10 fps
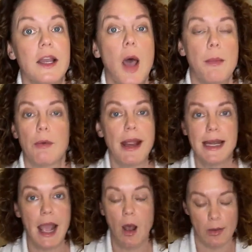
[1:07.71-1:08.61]
But right
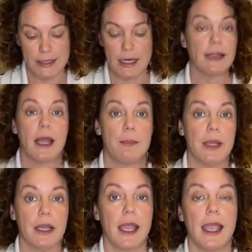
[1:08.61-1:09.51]
now it's not that
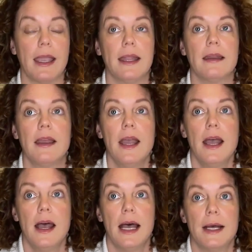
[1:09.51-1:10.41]
big. And
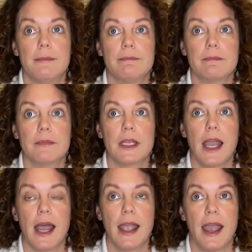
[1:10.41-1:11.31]

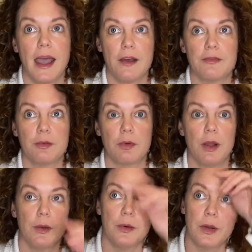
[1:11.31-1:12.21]
I have
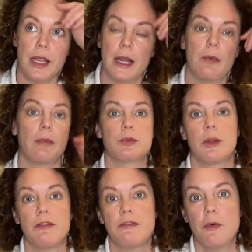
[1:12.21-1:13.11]
grown anywhere between
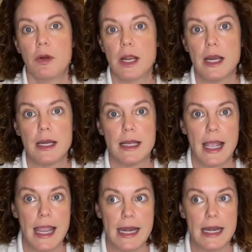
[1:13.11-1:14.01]
40 to
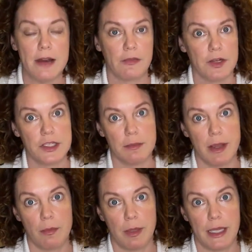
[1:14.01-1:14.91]
80 different tomato
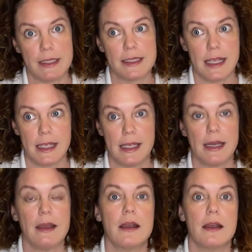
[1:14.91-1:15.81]
plants in
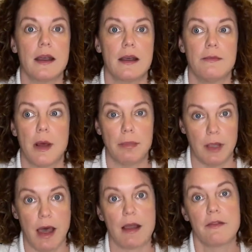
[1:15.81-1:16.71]
a
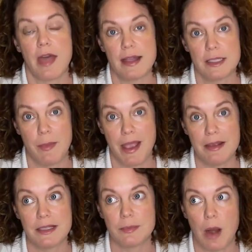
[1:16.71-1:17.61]
block of that space.
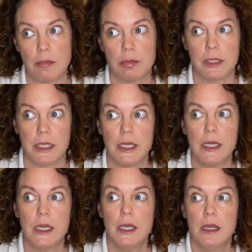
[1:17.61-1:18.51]
Probably
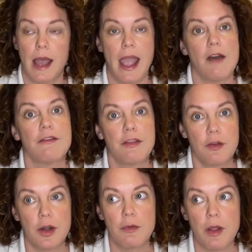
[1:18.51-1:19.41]
I have
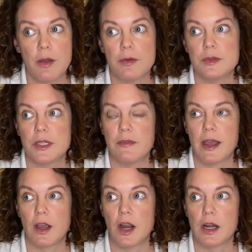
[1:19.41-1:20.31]
30 rows in that
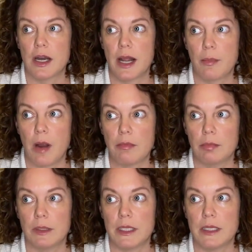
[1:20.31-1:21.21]
garden, and I
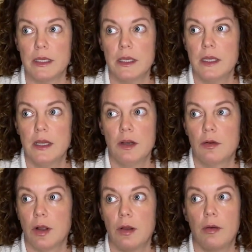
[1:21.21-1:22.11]
probably
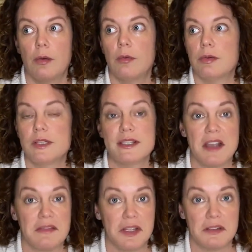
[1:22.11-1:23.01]
grow
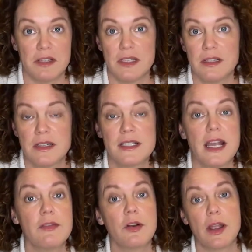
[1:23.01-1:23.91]
seven
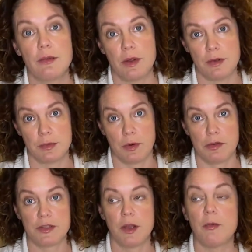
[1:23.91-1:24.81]
or 8 rows worth.
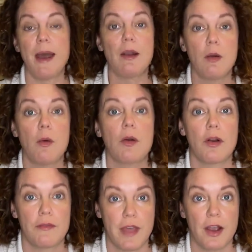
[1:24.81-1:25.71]
So about a 1/4 of
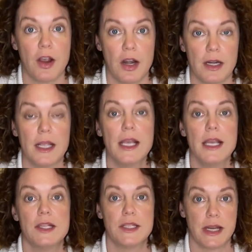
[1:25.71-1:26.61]
that garden is
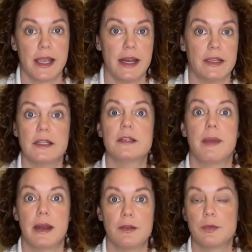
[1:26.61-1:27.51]
dedicated to
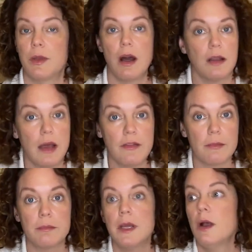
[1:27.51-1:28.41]
tomatoes. We all love
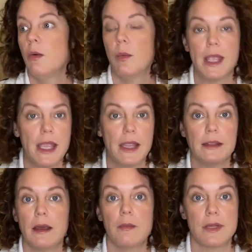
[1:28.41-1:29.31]
them. We eat
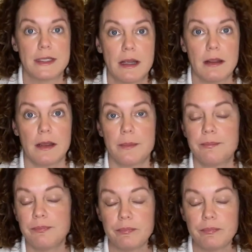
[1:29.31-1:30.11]
them. We sell them.